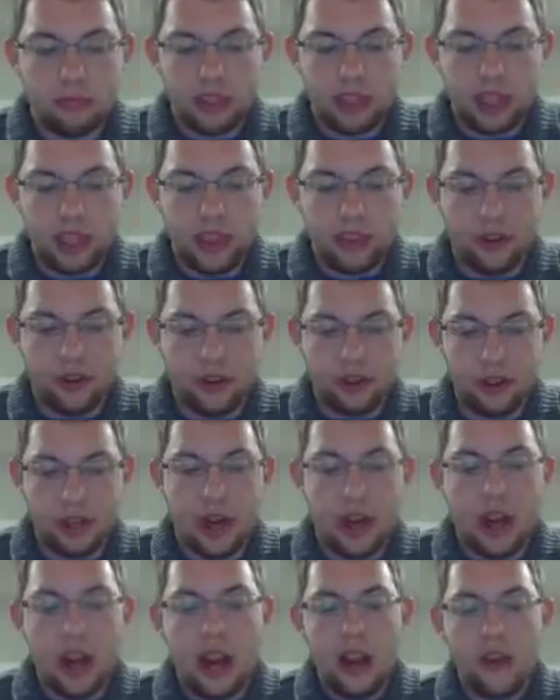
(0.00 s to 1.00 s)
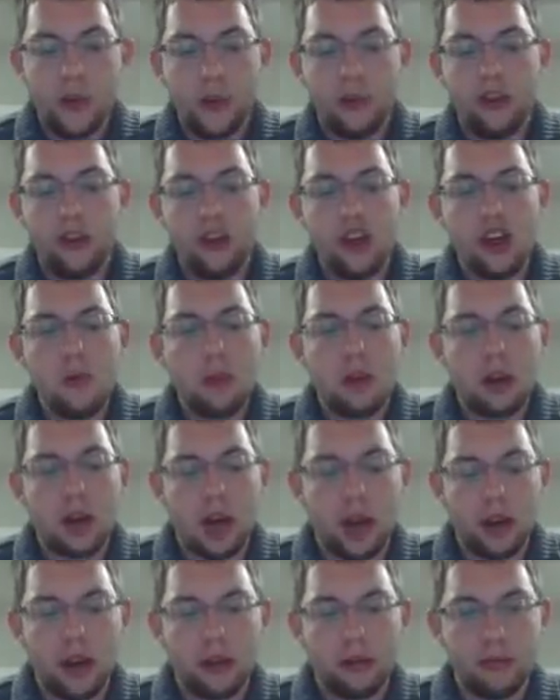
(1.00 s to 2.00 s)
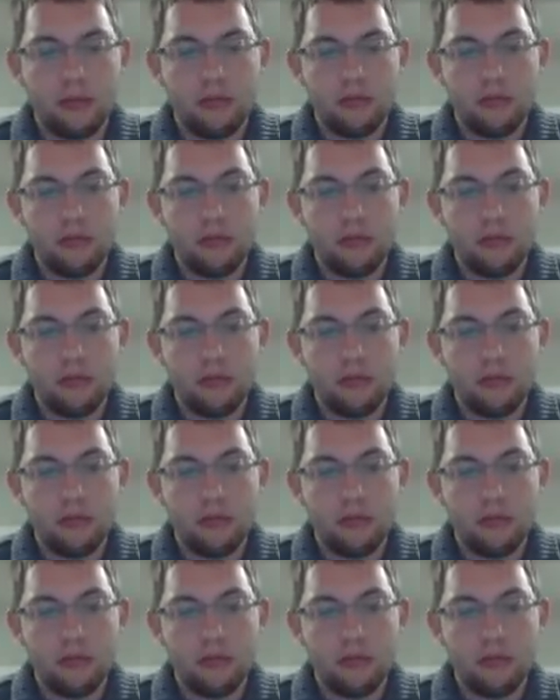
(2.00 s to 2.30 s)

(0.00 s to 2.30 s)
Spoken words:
together into a supercontinent